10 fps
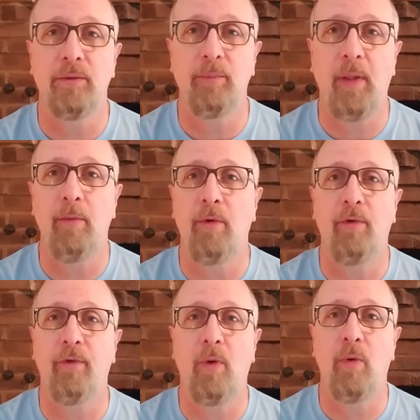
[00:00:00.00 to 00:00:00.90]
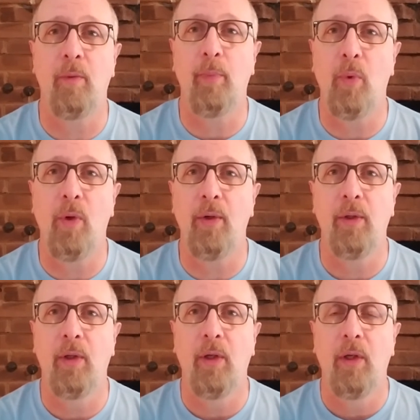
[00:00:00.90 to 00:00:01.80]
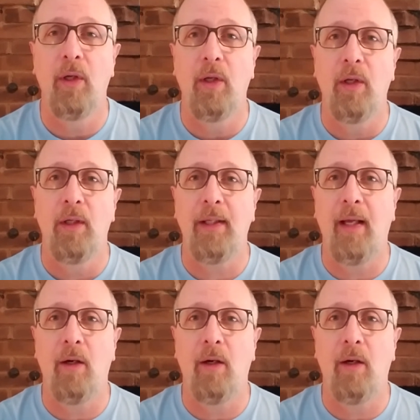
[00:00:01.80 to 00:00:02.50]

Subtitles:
Maybe they're so on board that